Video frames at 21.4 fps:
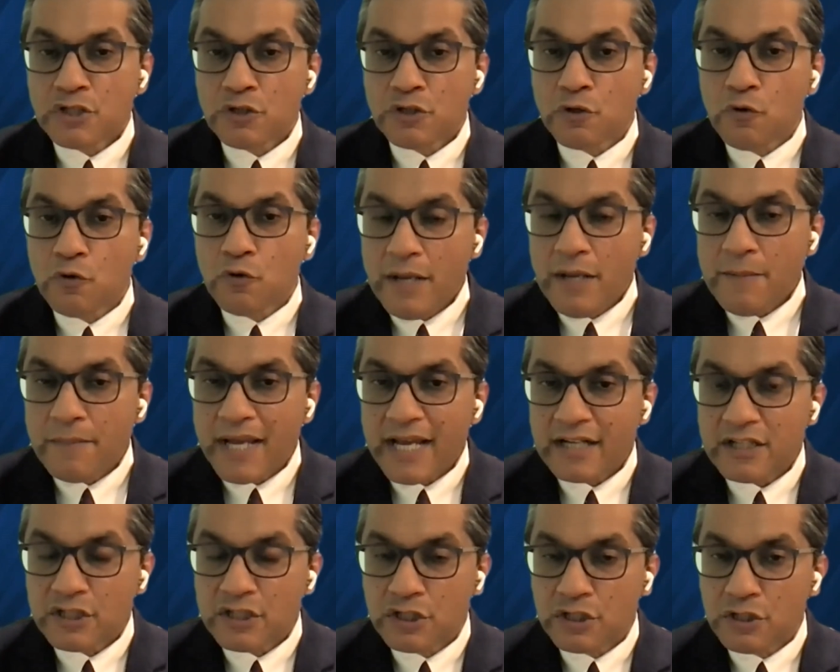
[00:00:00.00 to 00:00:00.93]
So going
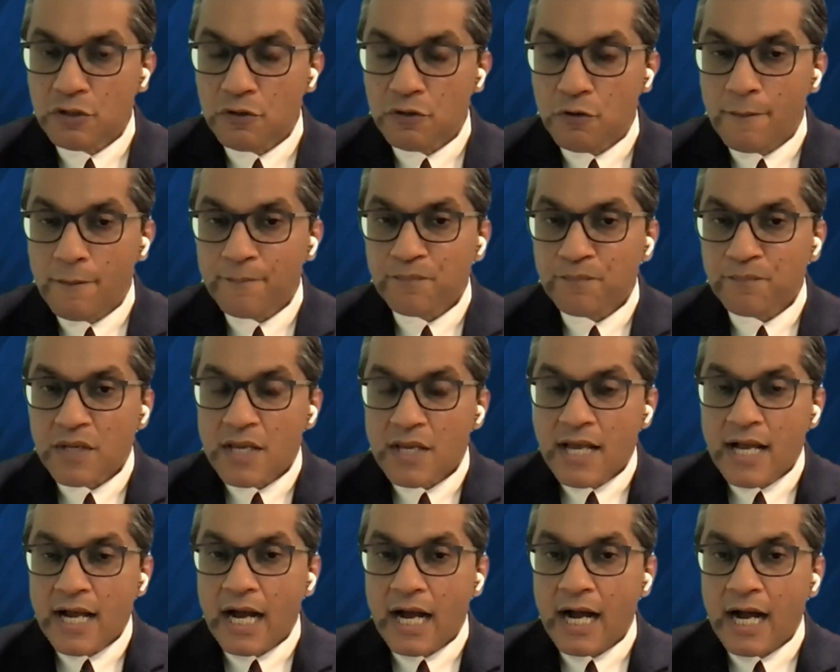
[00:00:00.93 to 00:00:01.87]
back to you,
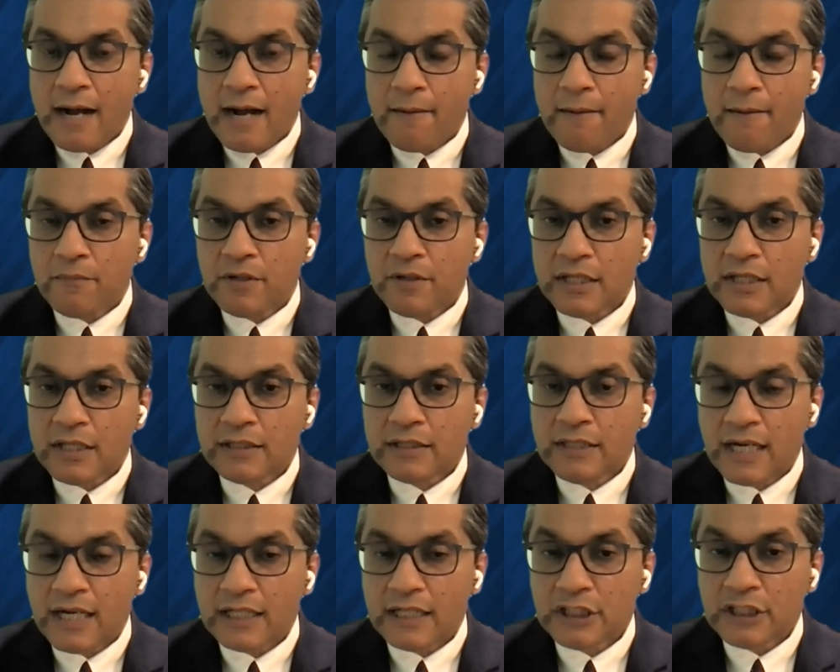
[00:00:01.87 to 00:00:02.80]

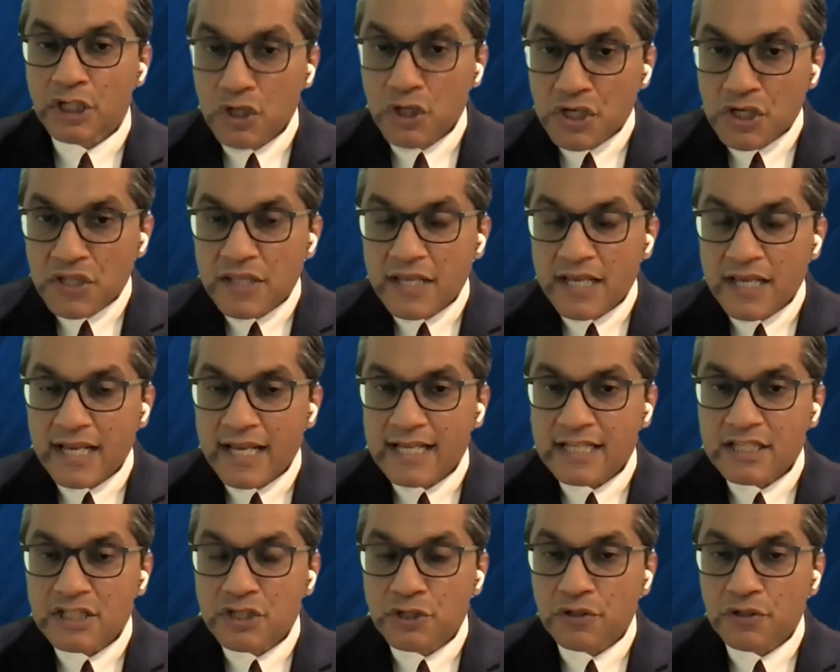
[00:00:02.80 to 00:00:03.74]
the good thing
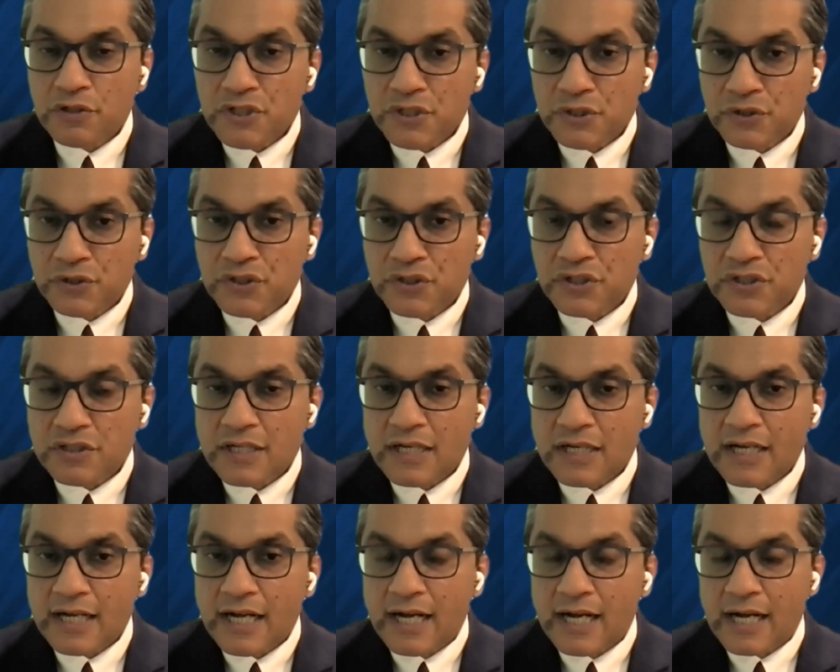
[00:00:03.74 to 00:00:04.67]
is your
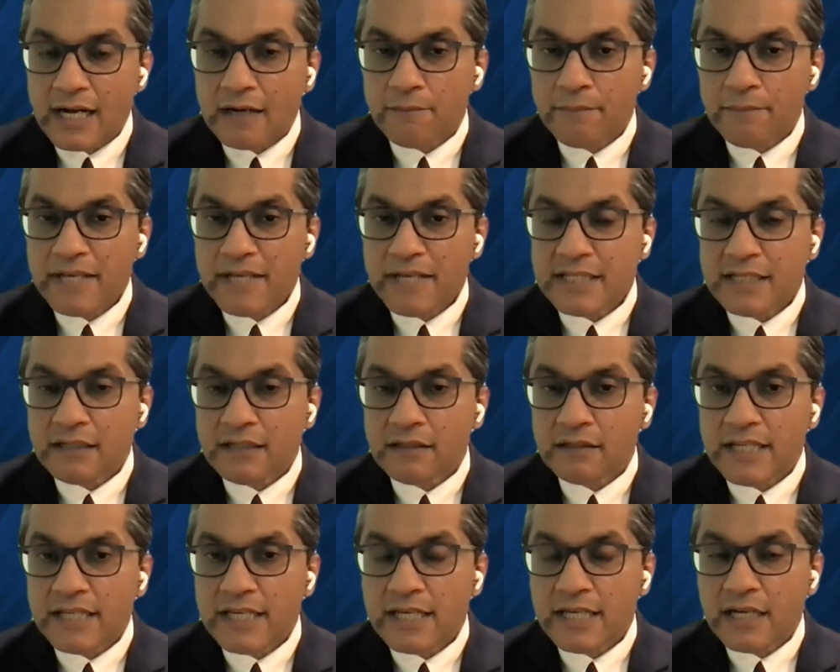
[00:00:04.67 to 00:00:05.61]
surgeon
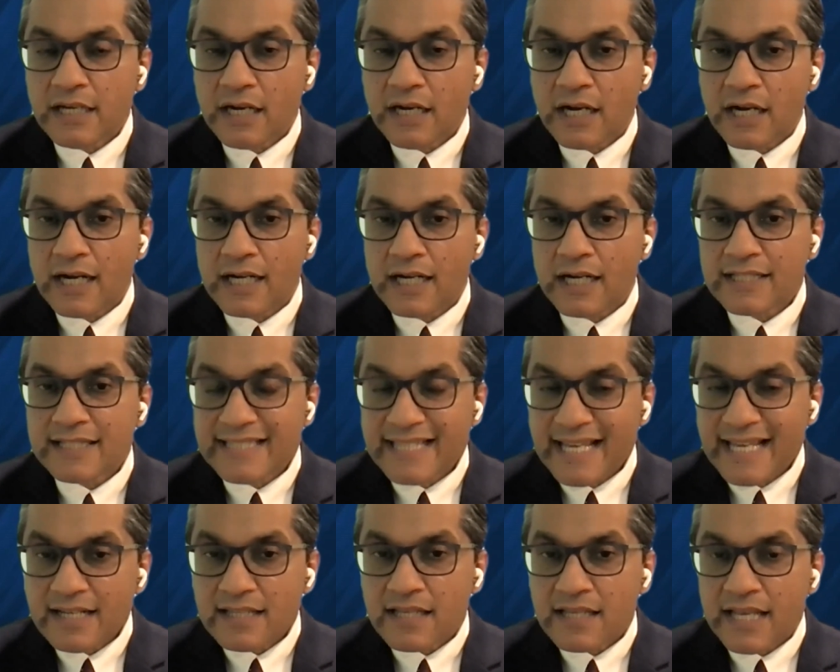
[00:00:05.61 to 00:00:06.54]
basically
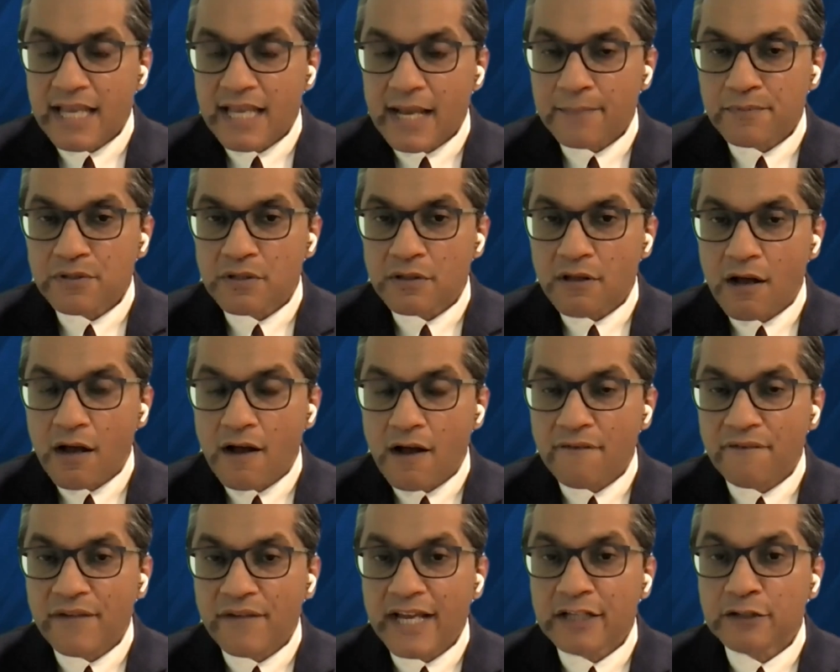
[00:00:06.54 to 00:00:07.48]
sent the capsule
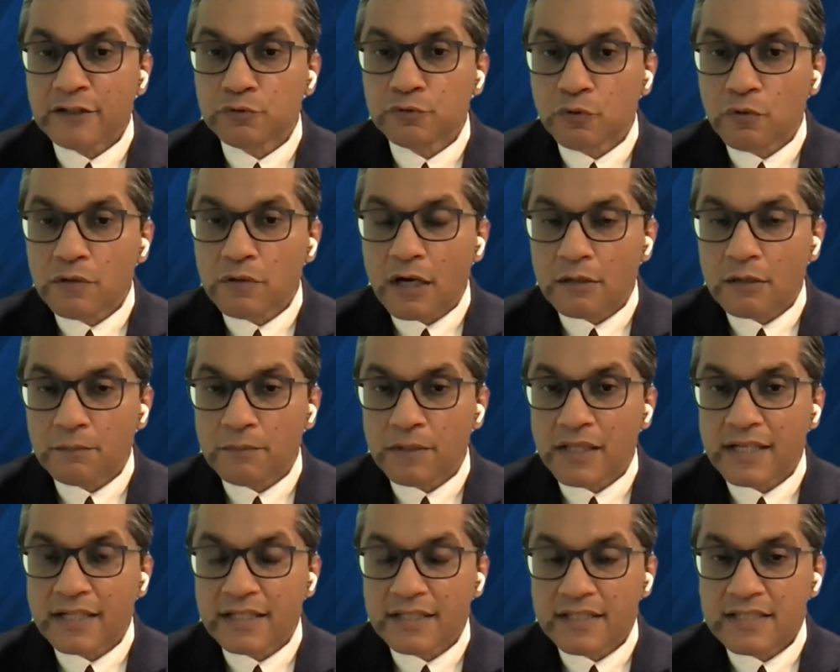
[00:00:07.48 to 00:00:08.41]
off and ruled out
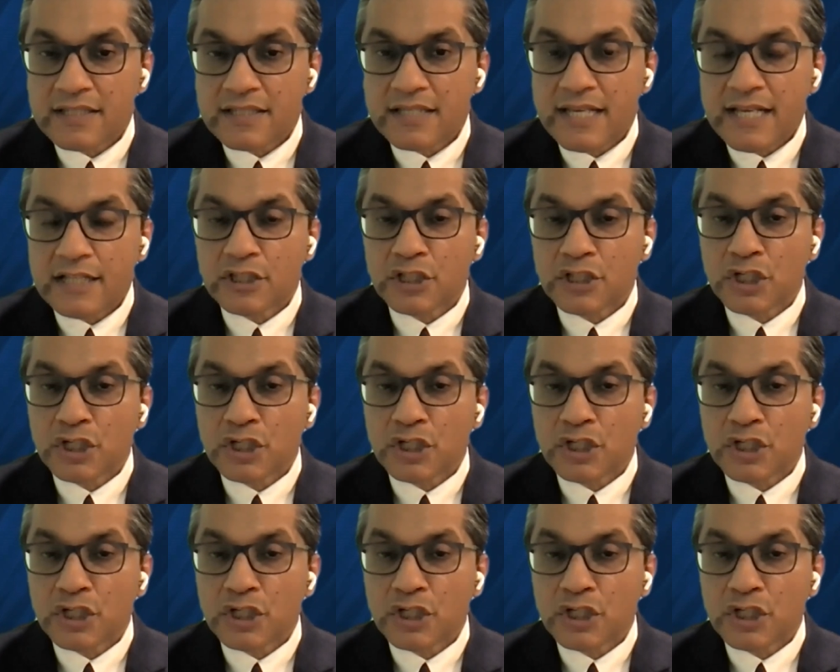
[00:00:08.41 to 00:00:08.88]
malignancy.